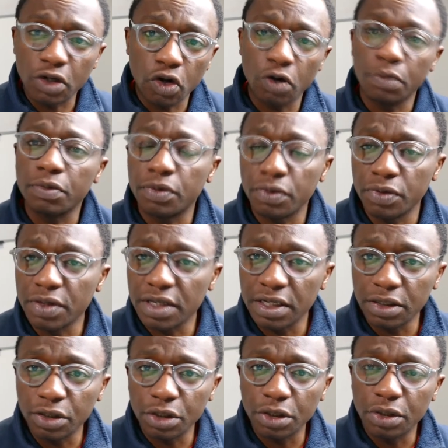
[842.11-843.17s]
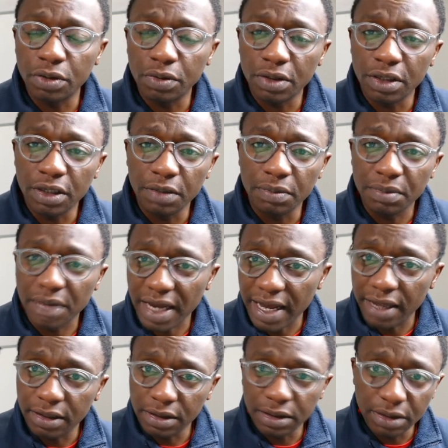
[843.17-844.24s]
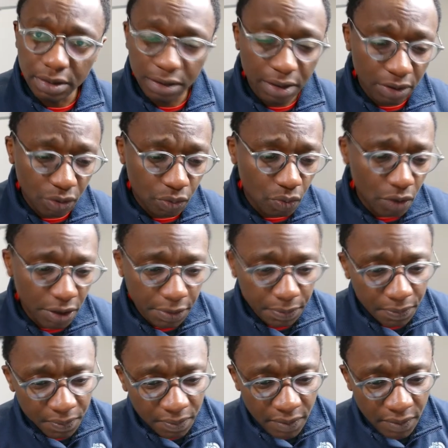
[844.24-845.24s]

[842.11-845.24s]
come through this as one.